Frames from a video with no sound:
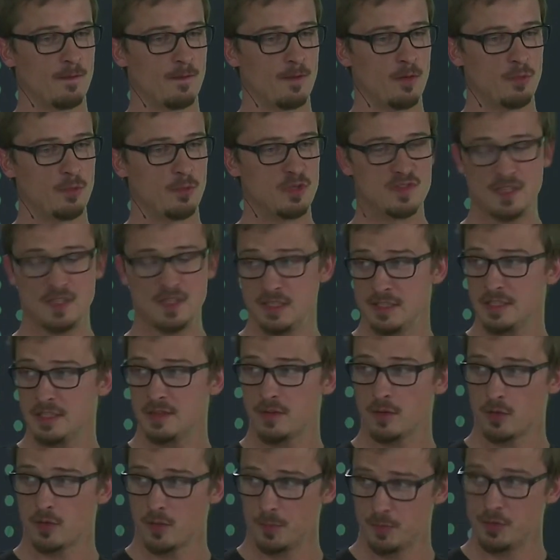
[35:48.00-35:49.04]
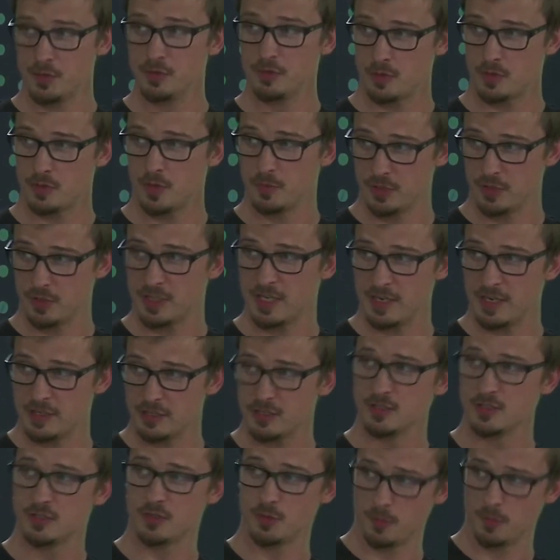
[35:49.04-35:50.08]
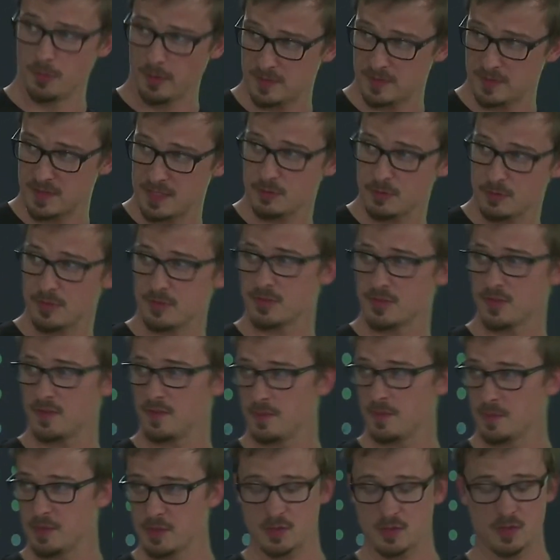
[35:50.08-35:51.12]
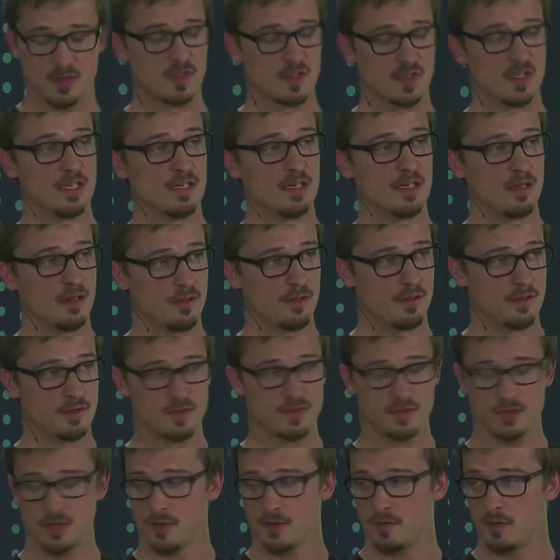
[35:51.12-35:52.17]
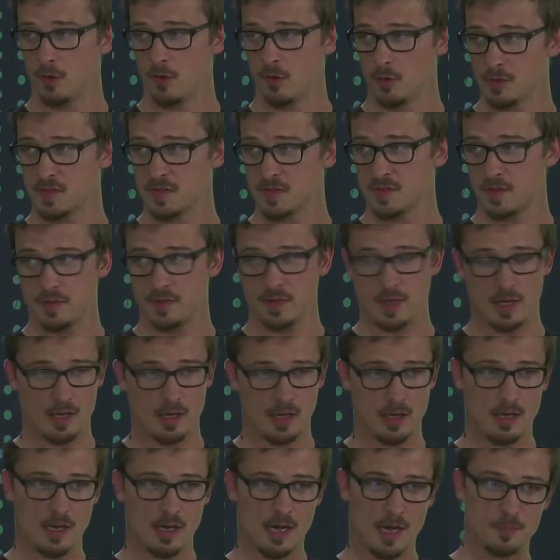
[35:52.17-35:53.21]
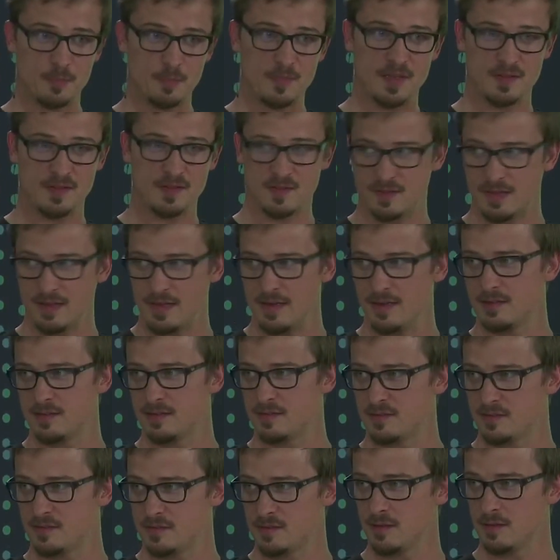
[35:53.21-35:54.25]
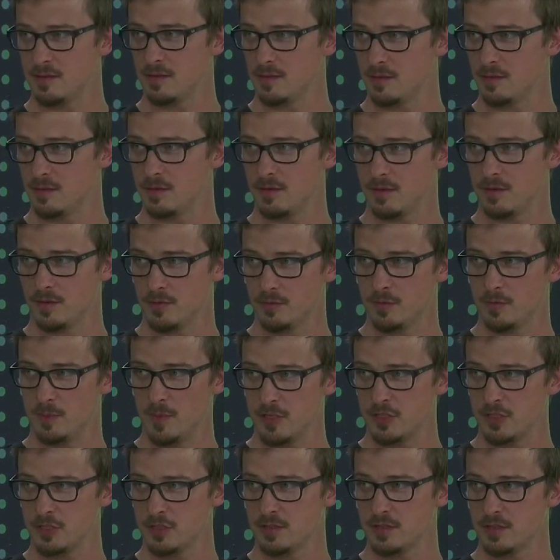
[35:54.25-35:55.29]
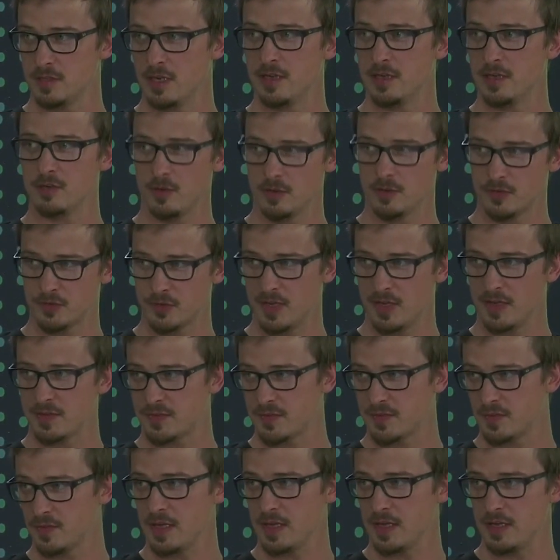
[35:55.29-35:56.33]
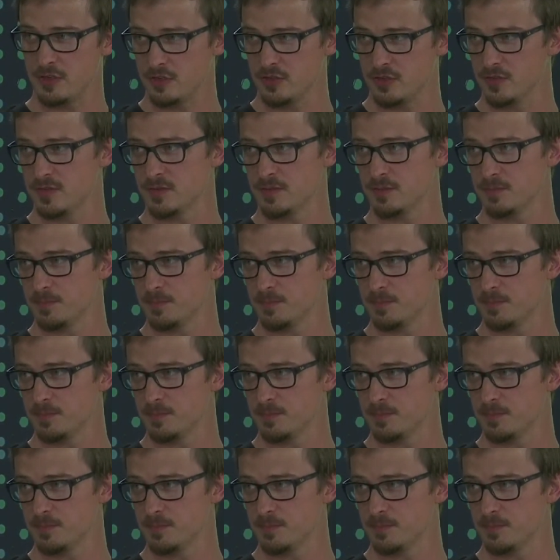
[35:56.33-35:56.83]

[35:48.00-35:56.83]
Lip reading: We still need the communication to the central server because this server holds the update states, the information, and also has the agents.